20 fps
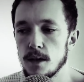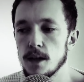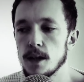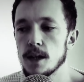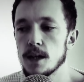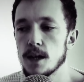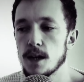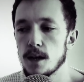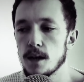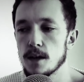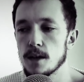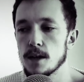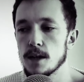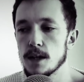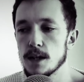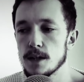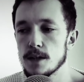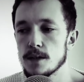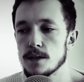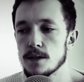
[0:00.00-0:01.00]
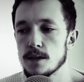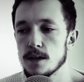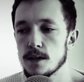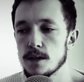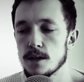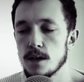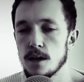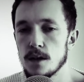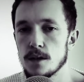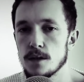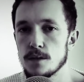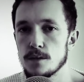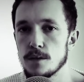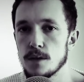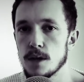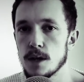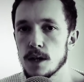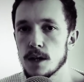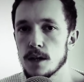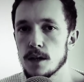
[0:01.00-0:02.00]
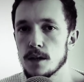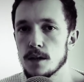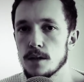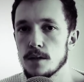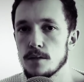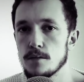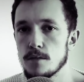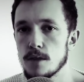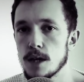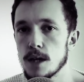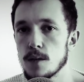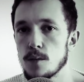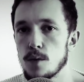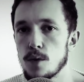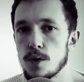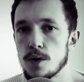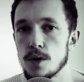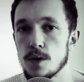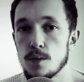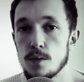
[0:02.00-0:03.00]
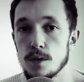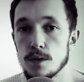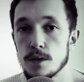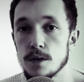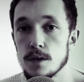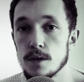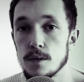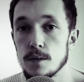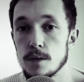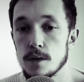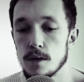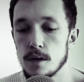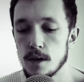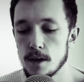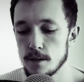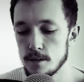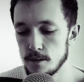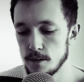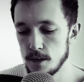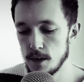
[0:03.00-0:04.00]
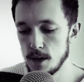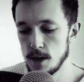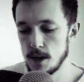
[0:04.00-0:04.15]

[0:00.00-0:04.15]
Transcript: Yeah, it's hard to find really what you want to do with your life.